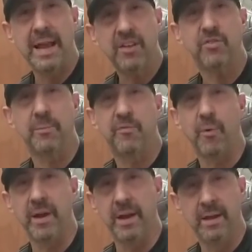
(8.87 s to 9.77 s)
to answer them
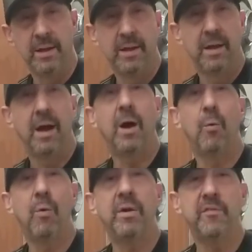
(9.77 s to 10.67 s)
for you.
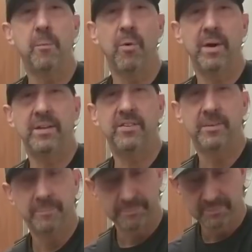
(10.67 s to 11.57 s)
One of them
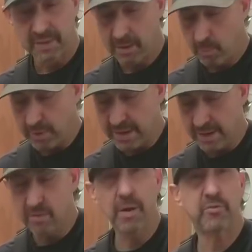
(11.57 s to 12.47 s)
was, what
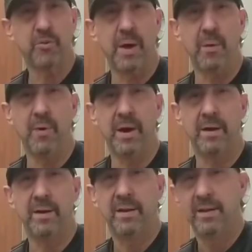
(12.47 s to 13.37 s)
kind of gloves do I wear?